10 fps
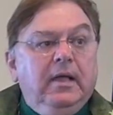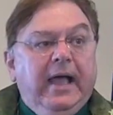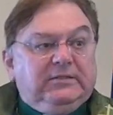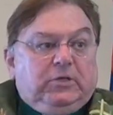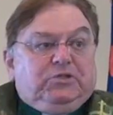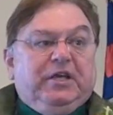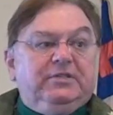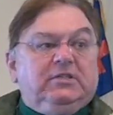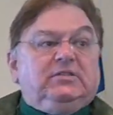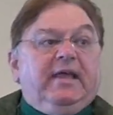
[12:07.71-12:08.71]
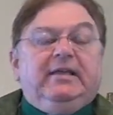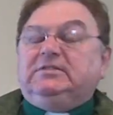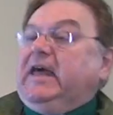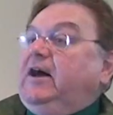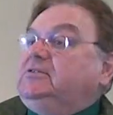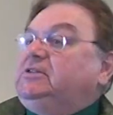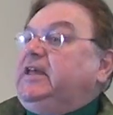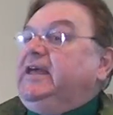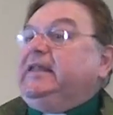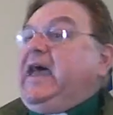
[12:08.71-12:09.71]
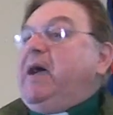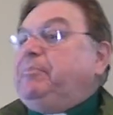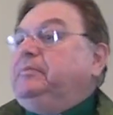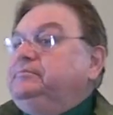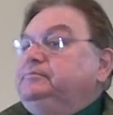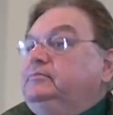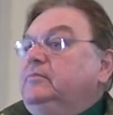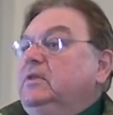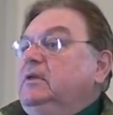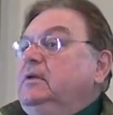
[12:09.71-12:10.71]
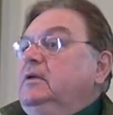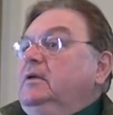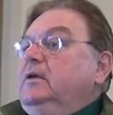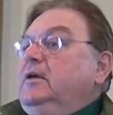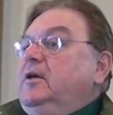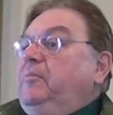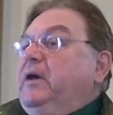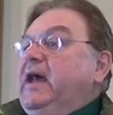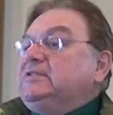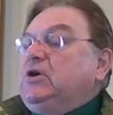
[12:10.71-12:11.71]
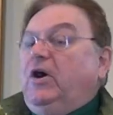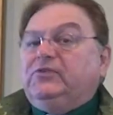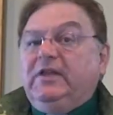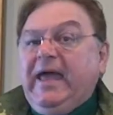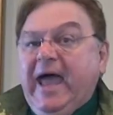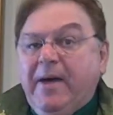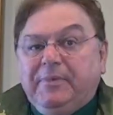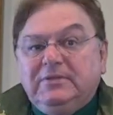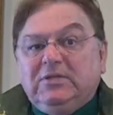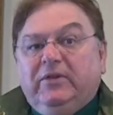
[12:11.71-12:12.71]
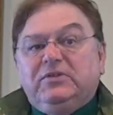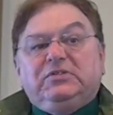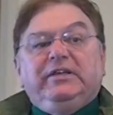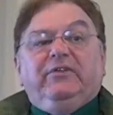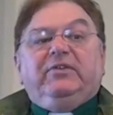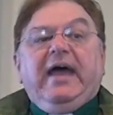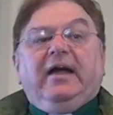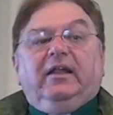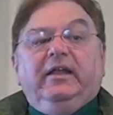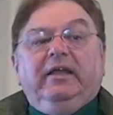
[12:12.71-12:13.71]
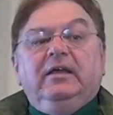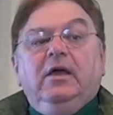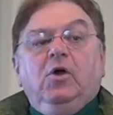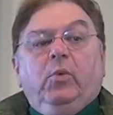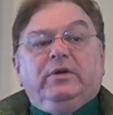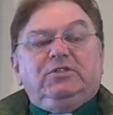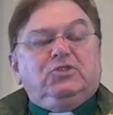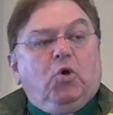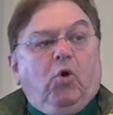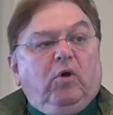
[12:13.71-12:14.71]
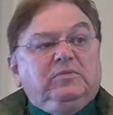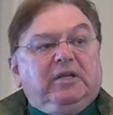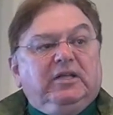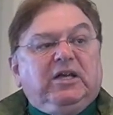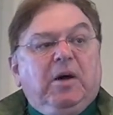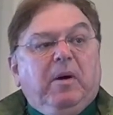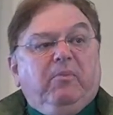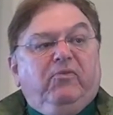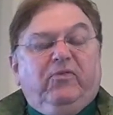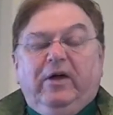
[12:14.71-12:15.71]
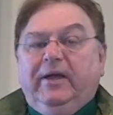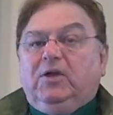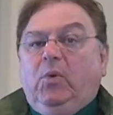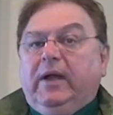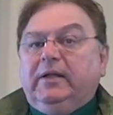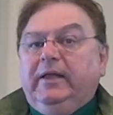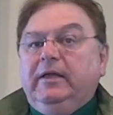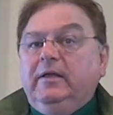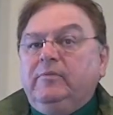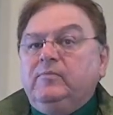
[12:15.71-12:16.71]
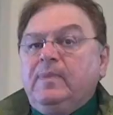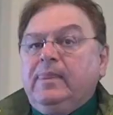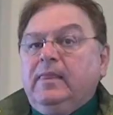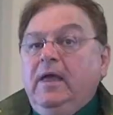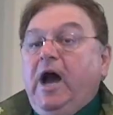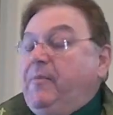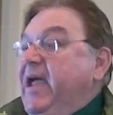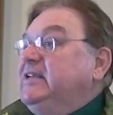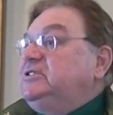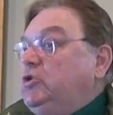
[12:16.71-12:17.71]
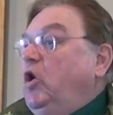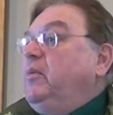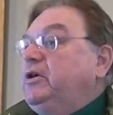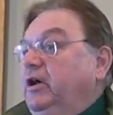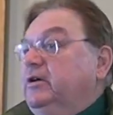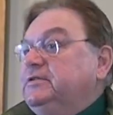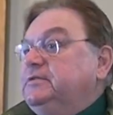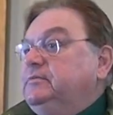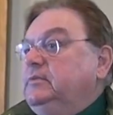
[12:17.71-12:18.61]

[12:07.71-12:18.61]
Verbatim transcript: And so Jesus lays down to take a nap. But as often happens on the Sea of Galilee, where storms can come up very quickly, a bad storm occurs.